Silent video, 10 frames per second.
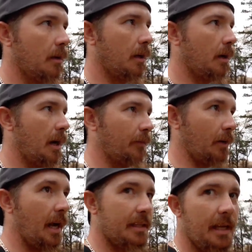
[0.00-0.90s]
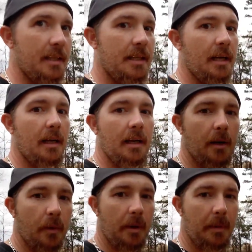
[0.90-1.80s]
after I tested it, it
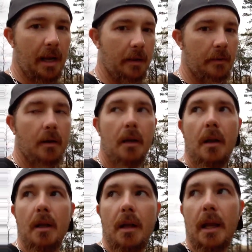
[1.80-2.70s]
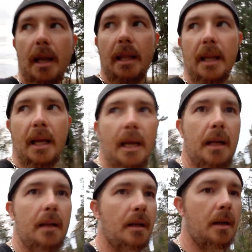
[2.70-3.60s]
went bad. And then